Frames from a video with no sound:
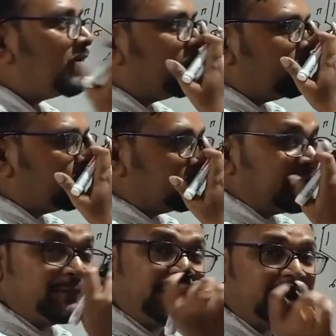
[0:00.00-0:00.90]
now
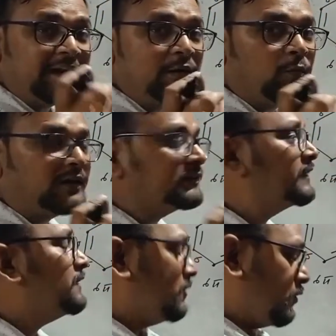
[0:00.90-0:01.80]
let me tell you one
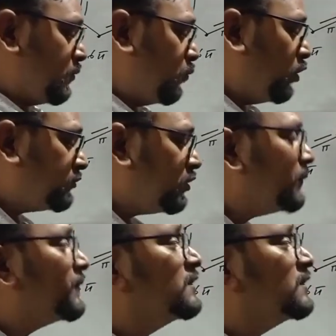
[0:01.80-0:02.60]
thing. Most of